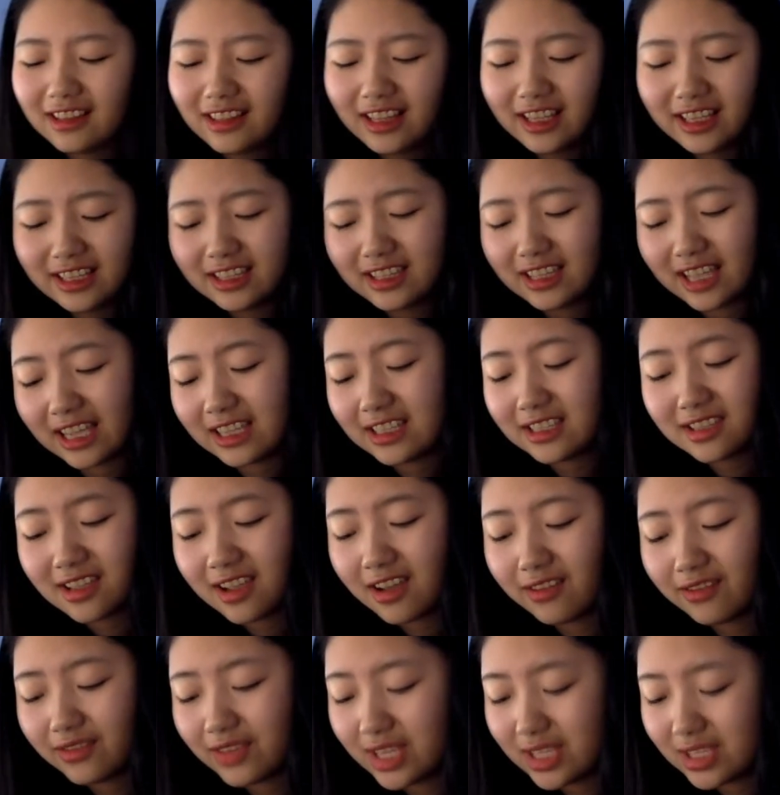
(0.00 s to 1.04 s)
Like, that's
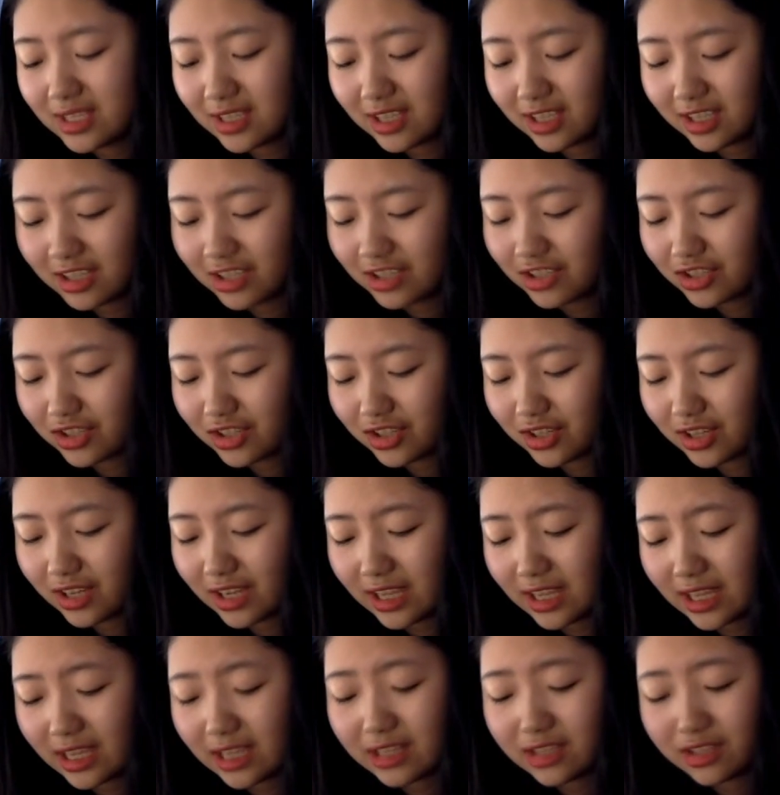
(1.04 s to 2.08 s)
not V's signature,
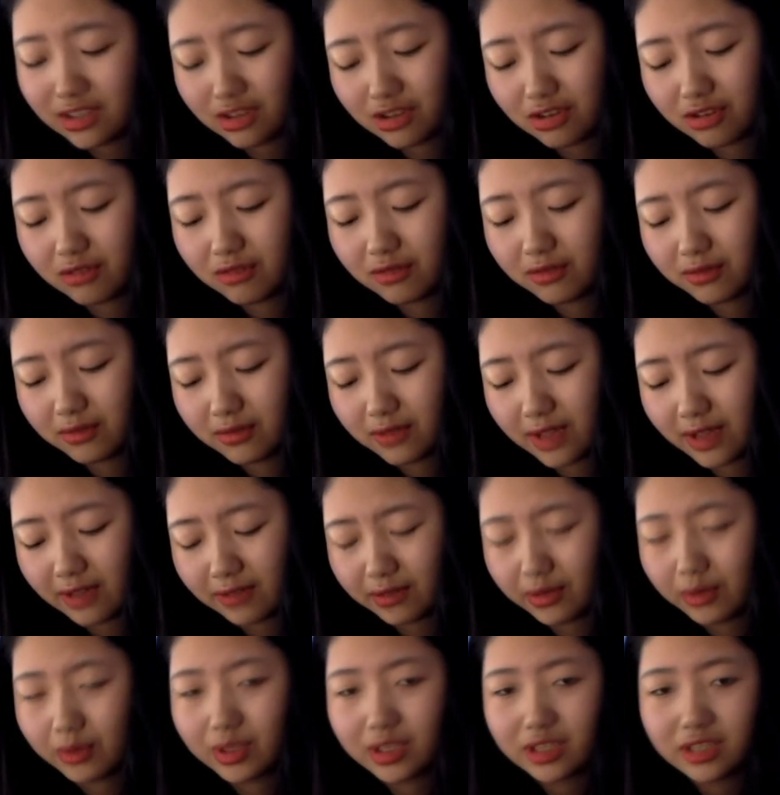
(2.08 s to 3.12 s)
and I know
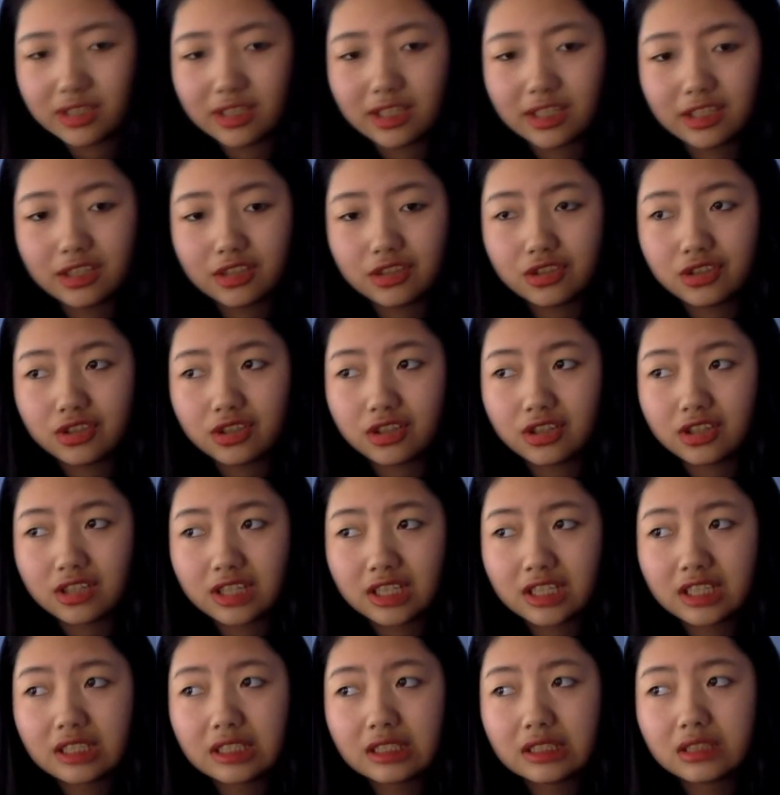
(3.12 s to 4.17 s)
everyone's signature
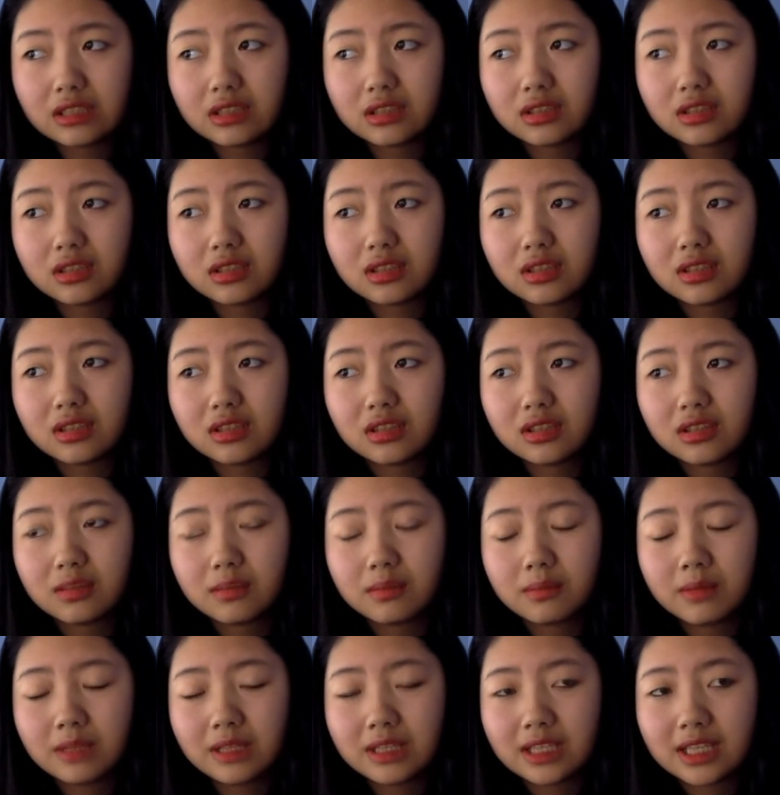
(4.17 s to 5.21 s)
in
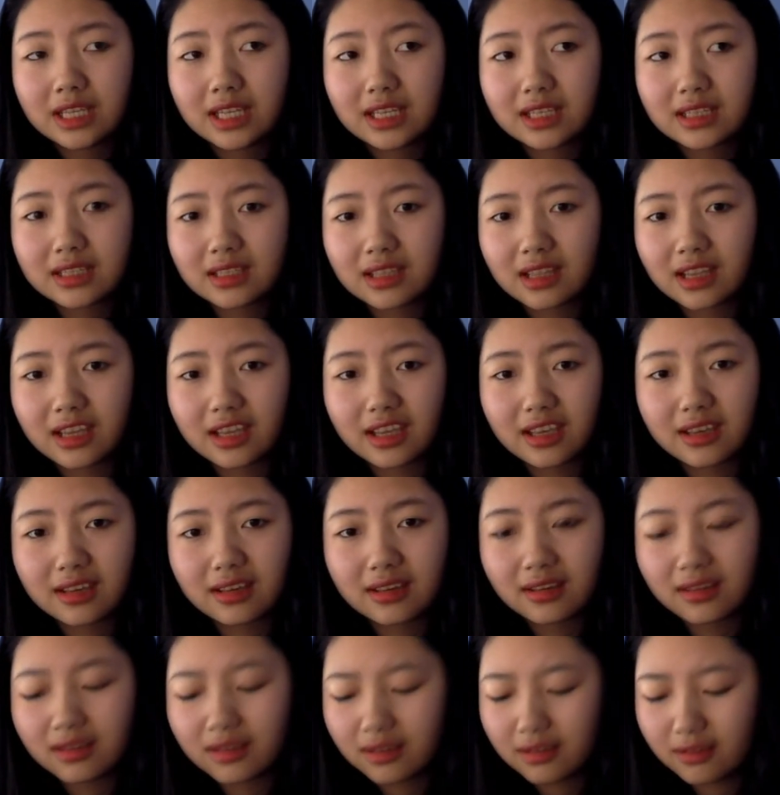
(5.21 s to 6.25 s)
BTS. Like,
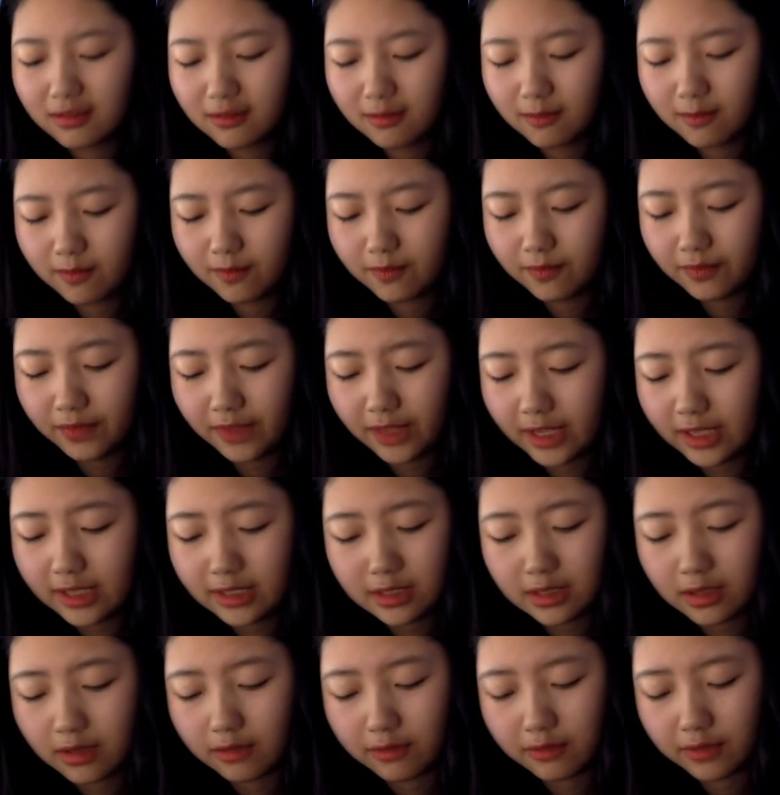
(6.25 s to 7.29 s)

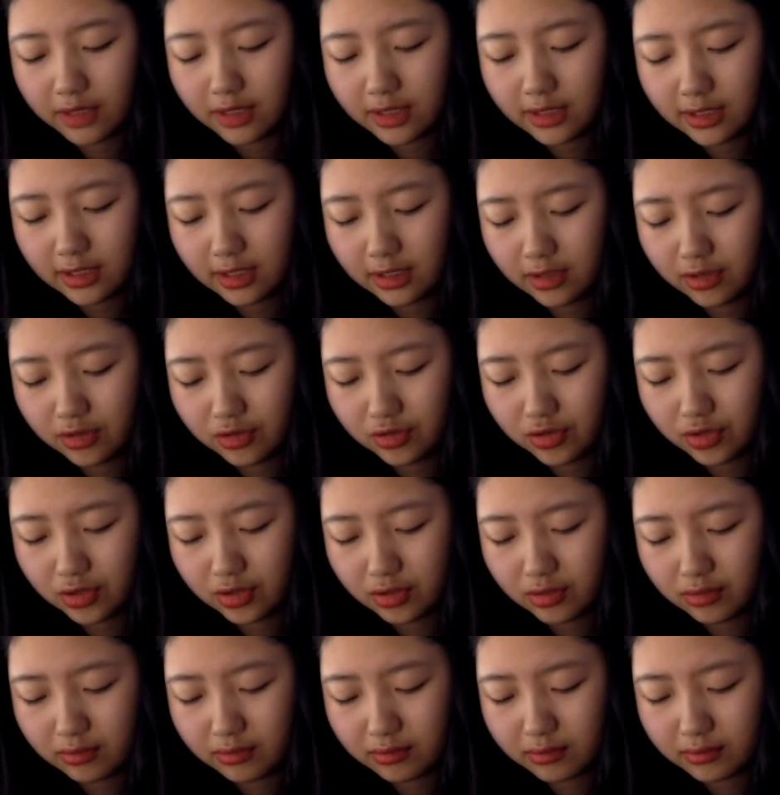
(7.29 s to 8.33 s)
that's not V's
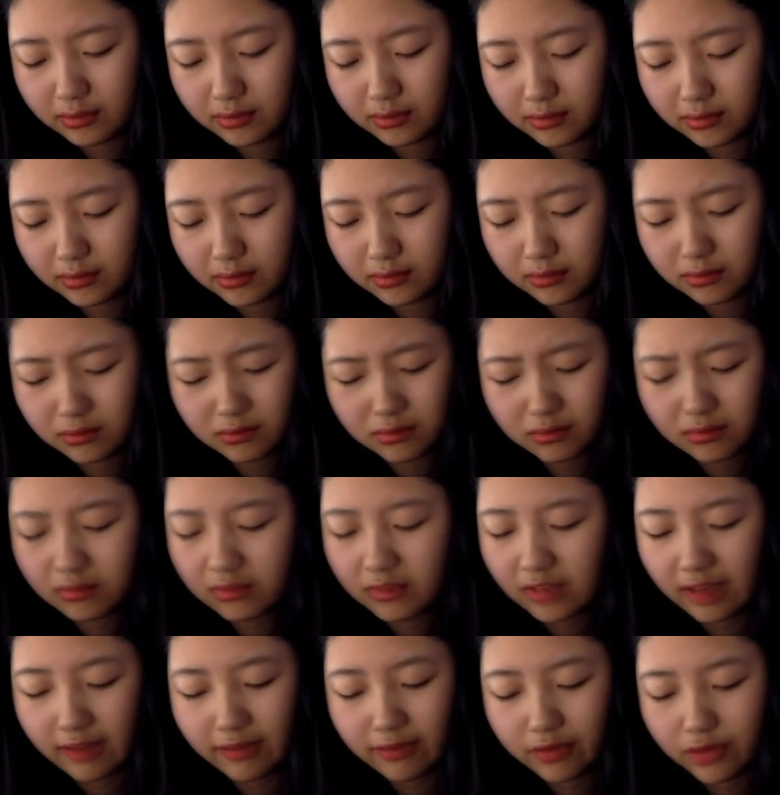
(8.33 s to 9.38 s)
signature.
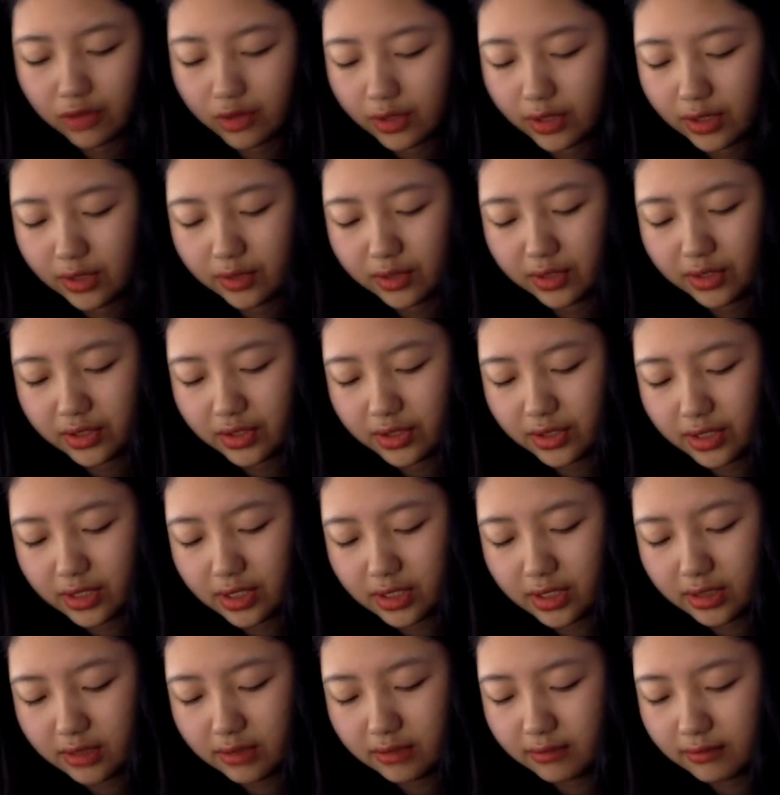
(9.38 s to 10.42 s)
I have no idea what's going
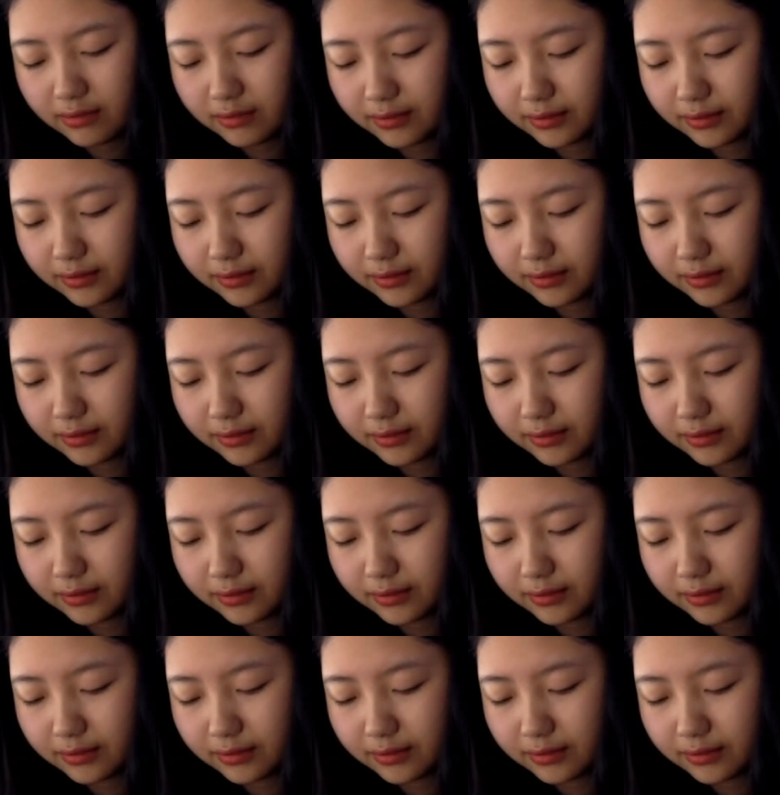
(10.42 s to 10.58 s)
on.